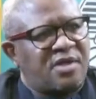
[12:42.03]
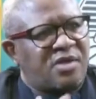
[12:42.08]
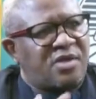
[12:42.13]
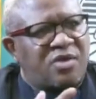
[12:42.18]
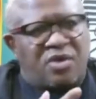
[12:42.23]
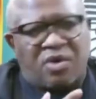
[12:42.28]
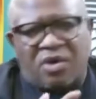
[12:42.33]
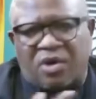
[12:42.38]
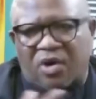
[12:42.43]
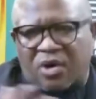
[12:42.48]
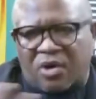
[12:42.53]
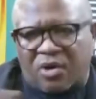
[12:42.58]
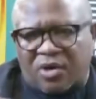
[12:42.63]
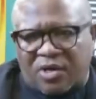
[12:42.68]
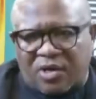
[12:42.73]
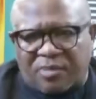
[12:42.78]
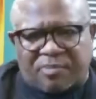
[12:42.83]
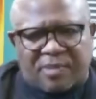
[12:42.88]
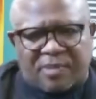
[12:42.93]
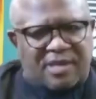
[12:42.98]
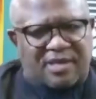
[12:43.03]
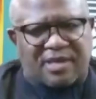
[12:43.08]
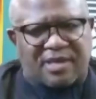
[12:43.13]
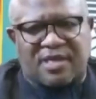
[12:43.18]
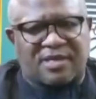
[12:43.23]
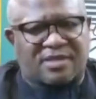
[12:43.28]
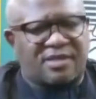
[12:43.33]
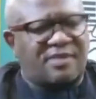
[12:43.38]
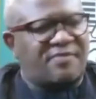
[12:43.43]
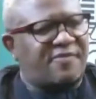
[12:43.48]
All the partners
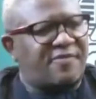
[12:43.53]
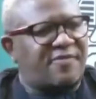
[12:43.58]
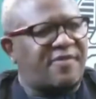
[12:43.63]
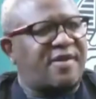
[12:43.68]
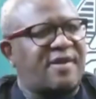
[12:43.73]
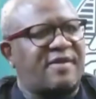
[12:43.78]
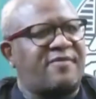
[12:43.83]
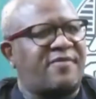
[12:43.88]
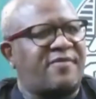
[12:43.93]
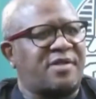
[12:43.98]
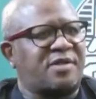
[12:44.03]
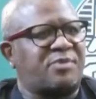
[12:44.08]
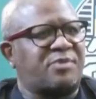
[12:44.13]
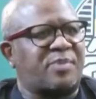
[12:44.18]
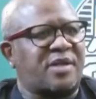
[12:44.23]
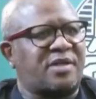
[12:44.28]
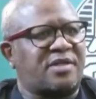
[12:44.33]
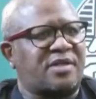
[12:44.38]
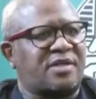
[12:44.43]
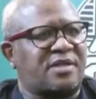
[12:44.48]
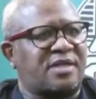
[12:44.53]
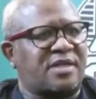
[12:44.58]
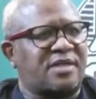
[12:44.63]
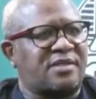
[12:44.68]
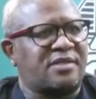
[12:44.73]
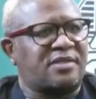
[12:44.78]
have respected that.